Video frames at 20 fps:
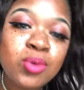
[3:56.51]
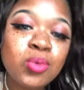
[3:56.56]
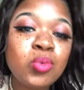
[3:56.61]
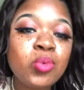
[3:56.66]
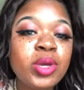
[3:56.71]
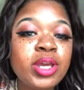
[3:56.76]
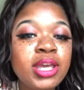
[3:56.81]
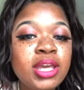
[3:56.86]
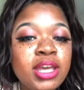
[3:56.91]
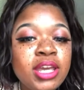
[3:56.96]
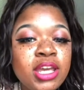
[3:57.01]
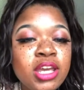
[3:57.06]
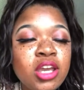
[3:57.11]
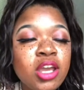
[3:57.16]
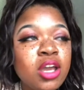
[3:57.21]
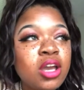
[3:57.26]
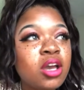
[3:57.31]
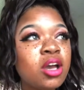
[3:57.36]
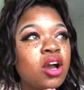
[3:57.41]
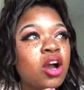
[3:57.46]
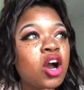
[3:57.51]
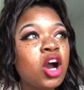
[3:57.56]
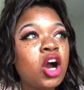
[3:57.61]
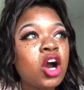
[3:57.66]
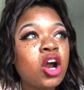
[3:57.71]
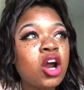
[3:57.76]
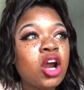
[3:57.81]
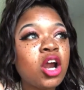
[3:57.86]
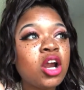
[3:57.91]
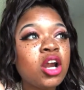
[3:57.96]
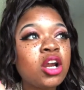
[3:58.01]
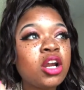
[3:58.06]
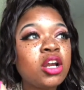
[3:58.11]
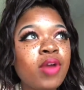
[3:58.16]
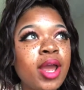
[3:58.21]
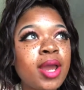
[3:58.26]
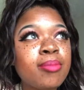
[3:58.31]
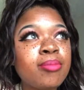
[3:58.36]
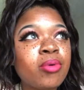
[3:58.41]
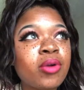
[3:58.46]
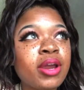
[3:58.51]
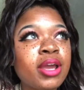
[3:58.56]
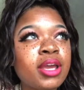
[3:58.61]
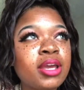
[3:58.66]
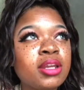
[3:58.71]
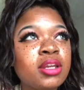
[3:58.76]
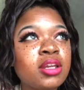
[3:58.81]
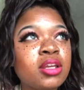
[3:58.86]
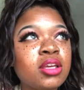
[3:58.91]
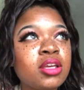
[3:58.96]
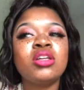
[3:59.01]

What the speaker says: We are right brain.